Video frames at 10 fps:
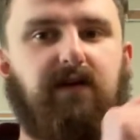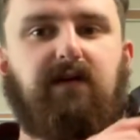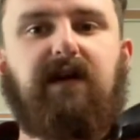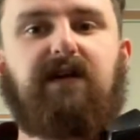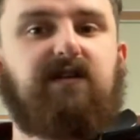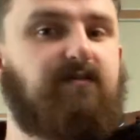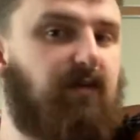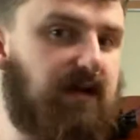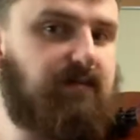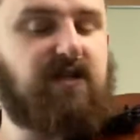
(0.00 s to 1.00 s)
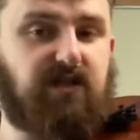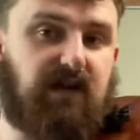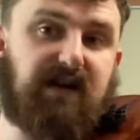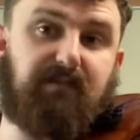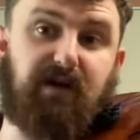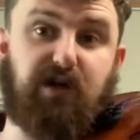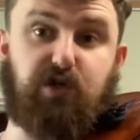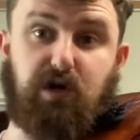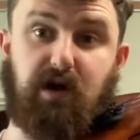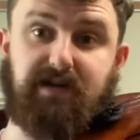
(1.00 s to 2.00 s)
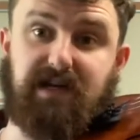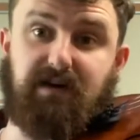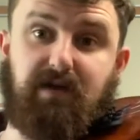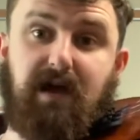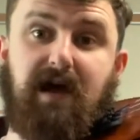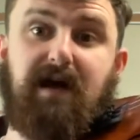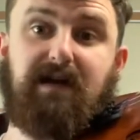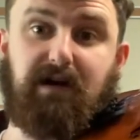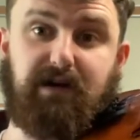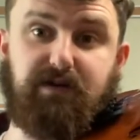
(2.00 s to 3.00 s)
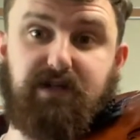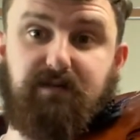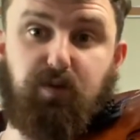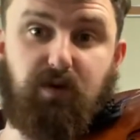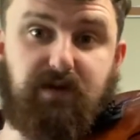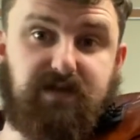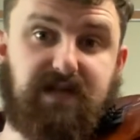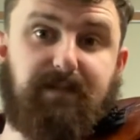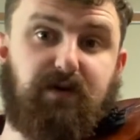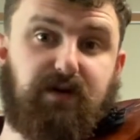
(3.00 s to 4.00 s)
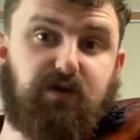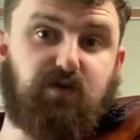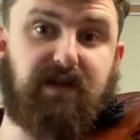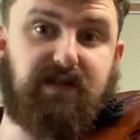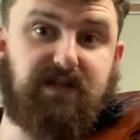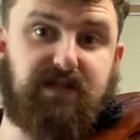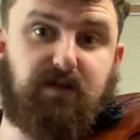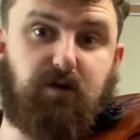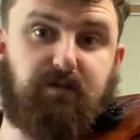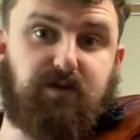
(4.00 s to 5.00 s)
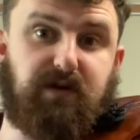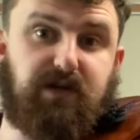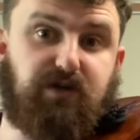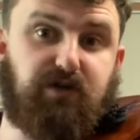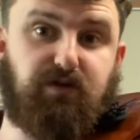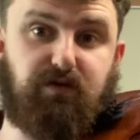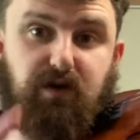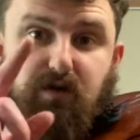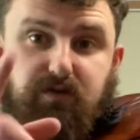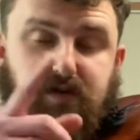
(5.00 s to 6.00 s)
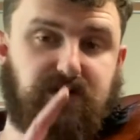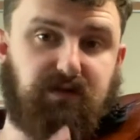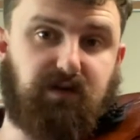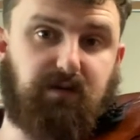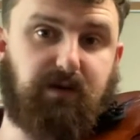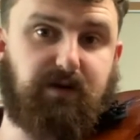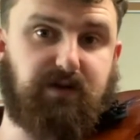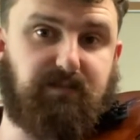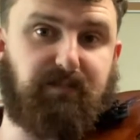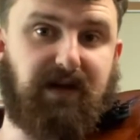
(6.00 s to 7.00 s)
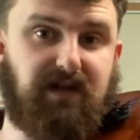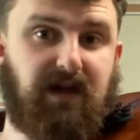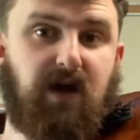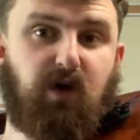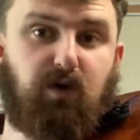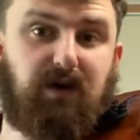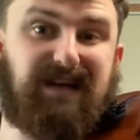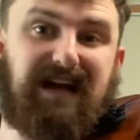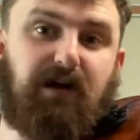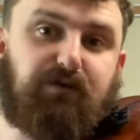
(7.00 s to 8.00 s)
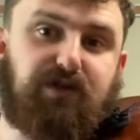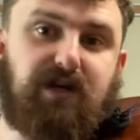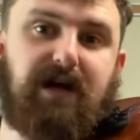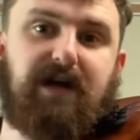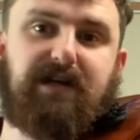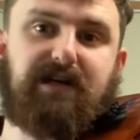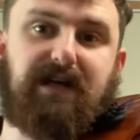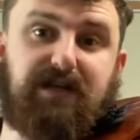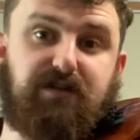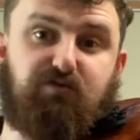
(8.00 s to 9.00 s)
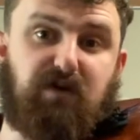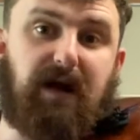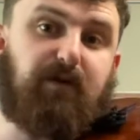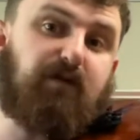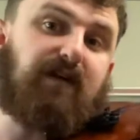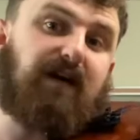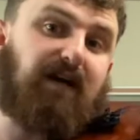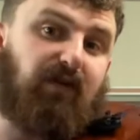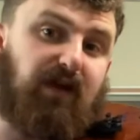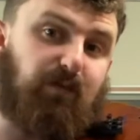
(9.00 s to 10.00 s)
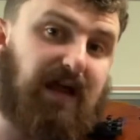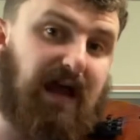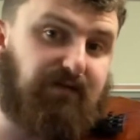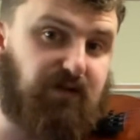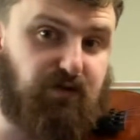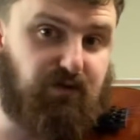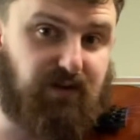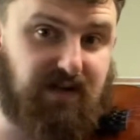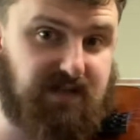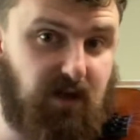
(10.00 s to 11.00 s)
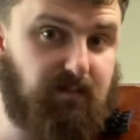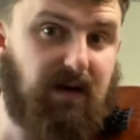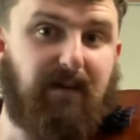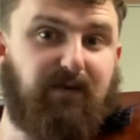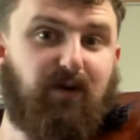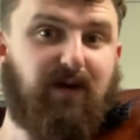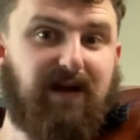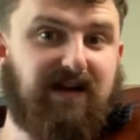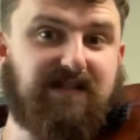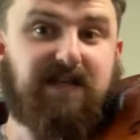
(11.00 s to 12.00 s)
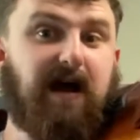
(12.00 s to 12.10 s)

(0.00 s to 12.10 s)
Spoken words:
get into playing position. I got my jaw down. Now here's an important step. You're going to try this at home, so make sure you go to somewhere where there's a bed or a couch in case you drop your violin. We have to do this. Look, Mom, no hands.